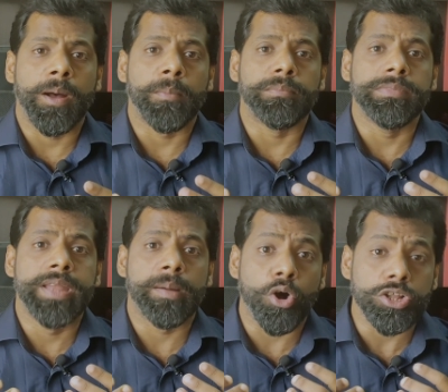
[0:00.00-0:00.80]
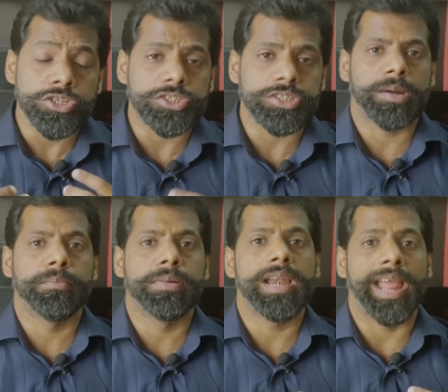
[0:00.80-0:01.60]

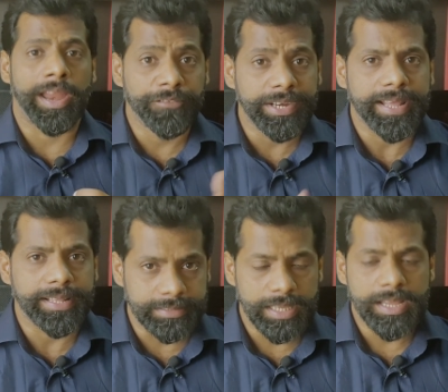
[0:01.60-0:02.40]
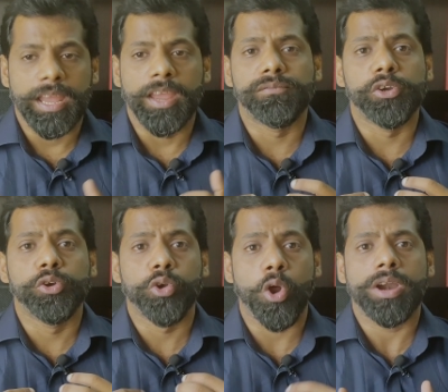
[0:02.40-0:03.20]
demonstrable evidence, if you do
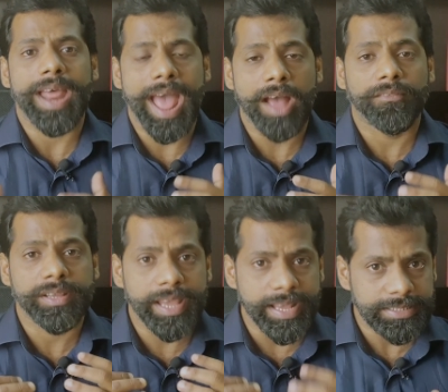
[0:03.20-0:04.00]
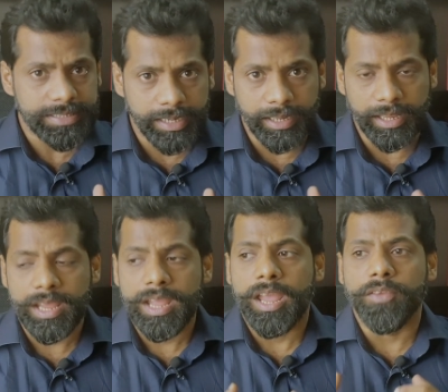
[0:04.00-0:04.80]
not have a case study,
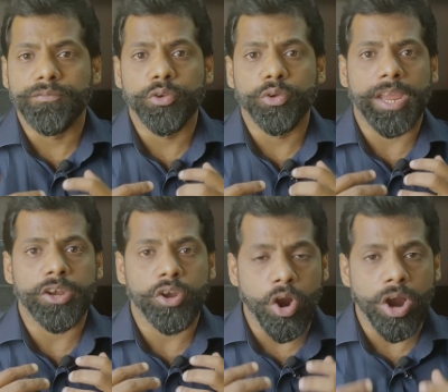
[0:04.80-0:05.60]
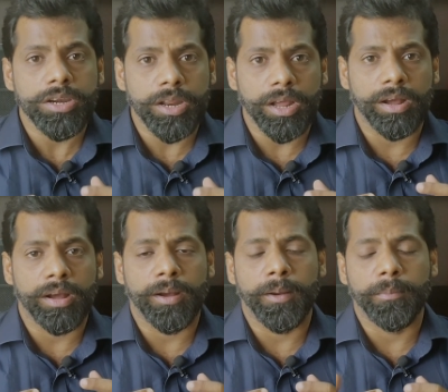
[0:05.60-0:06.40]
if you cannot
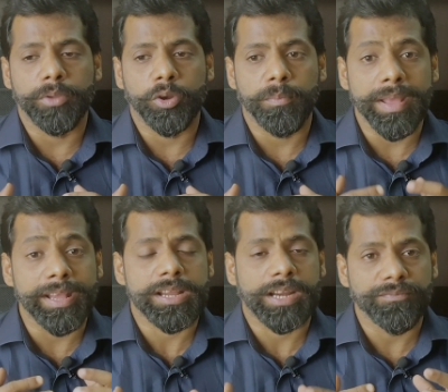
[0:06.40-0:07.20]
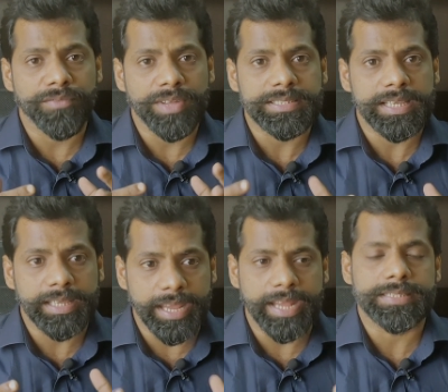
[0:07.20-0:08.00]
make a convincing
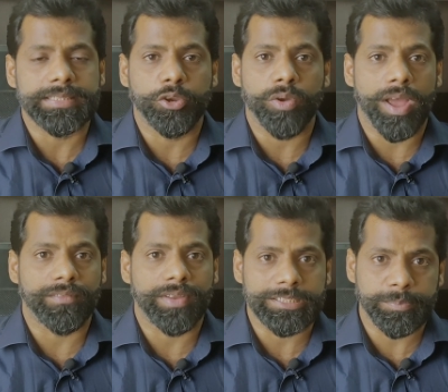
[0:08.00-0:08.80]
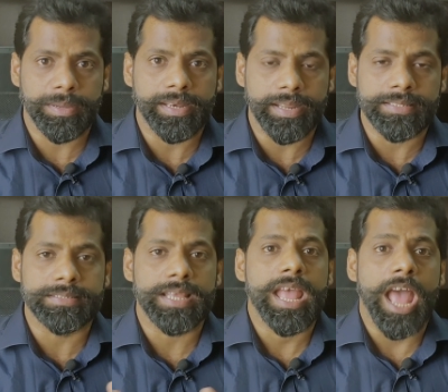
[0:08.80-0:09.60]
case that you have an experience
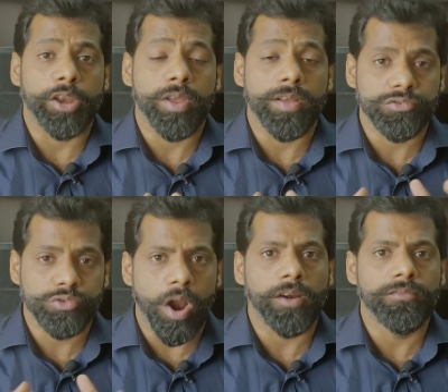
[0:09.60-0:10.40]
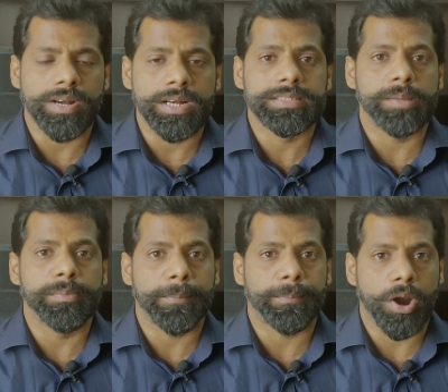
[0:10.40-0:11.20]
and you have solved a
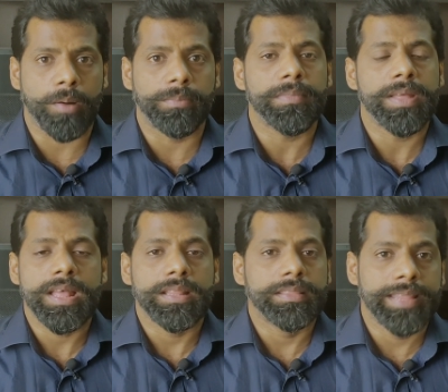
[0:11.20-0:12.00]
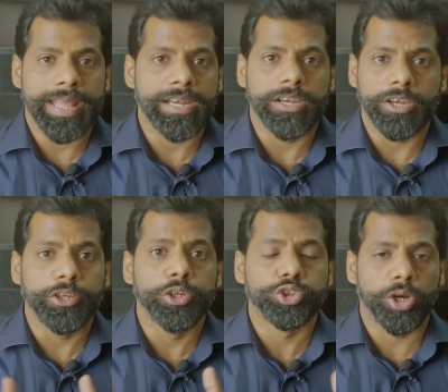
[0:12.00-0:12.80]
similar problem, then
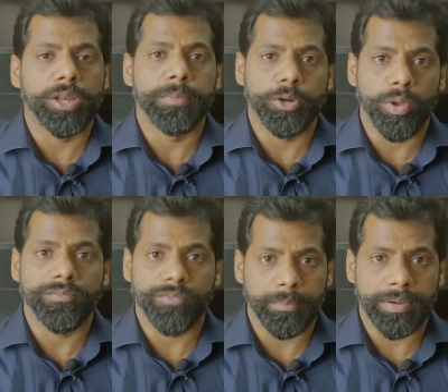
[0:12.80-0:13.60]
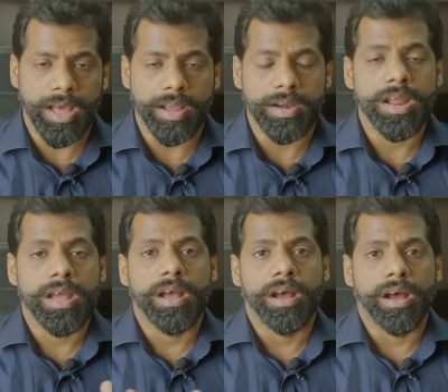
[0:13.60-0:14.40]
you shouldn't be doing webinar
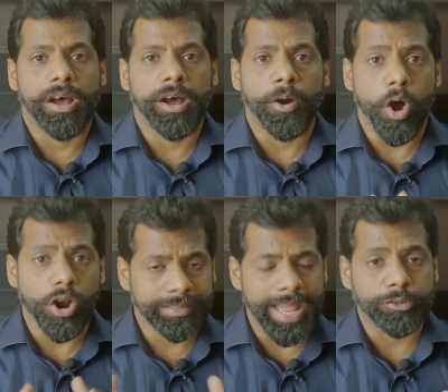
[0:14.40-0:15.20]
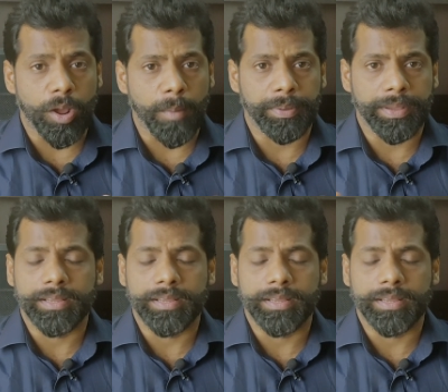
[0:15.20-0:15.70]
on that topic.